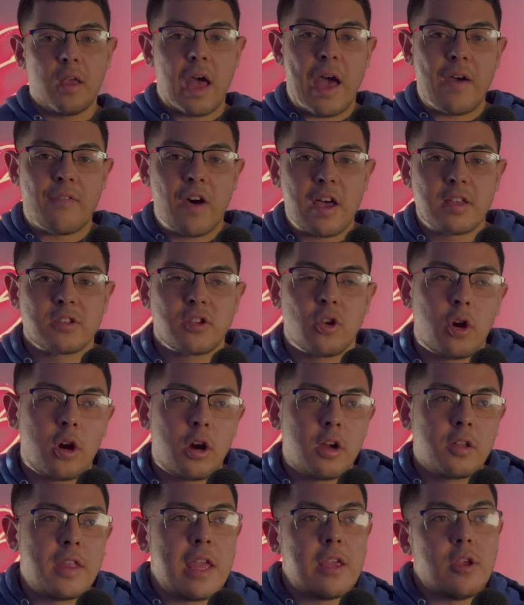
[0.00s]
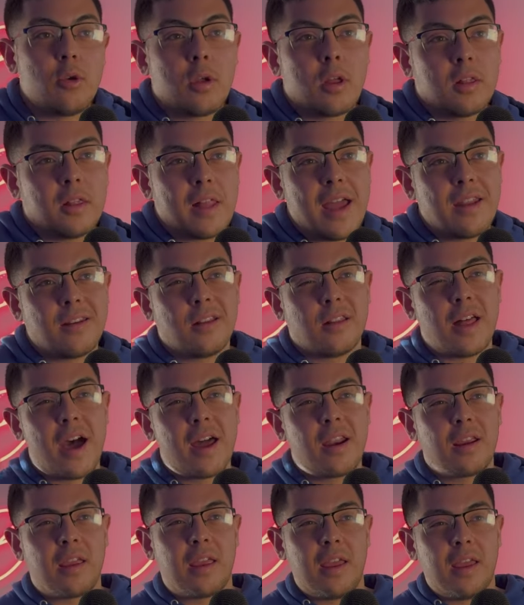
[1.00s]
I've also heard that you could land a
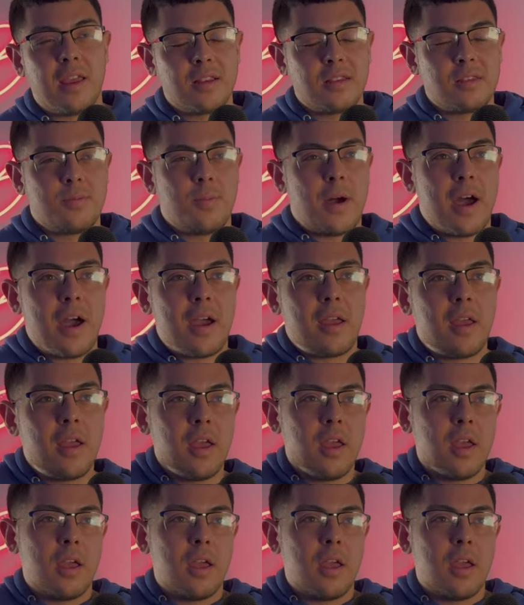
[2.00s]
lot of gigs by